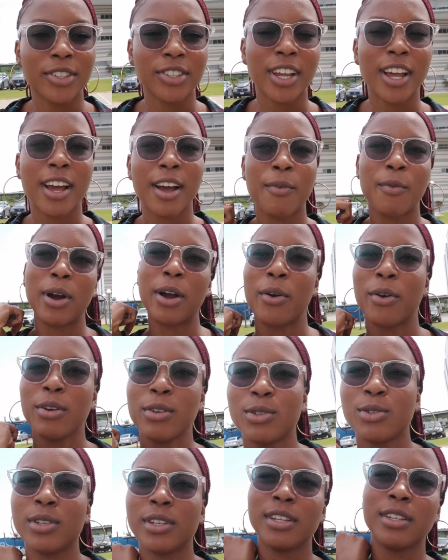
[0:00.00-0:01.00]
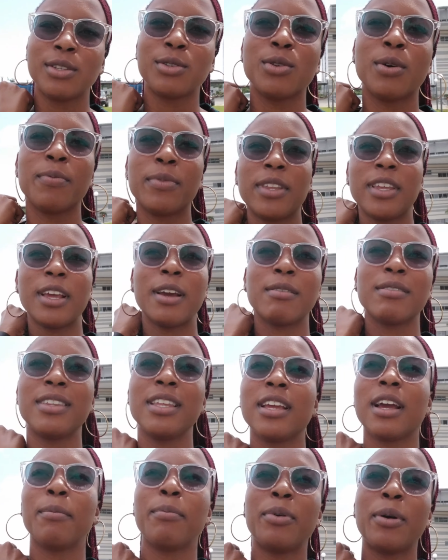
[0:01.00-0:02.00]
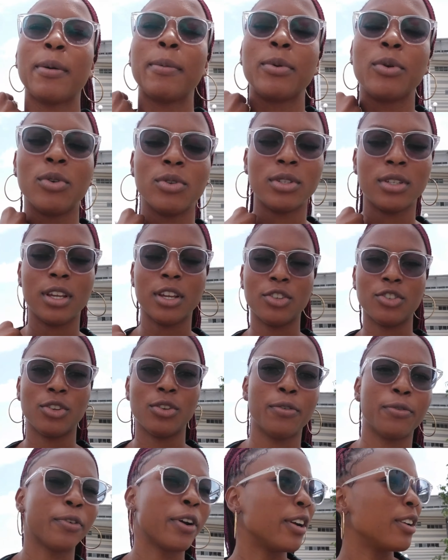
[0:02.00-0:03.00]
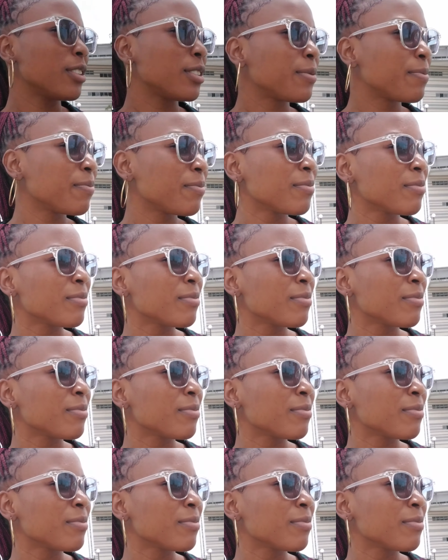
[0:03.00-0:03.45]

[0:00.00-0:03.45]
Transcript: sure, we're going to eat something. I think I'm probably going to get jollof rice.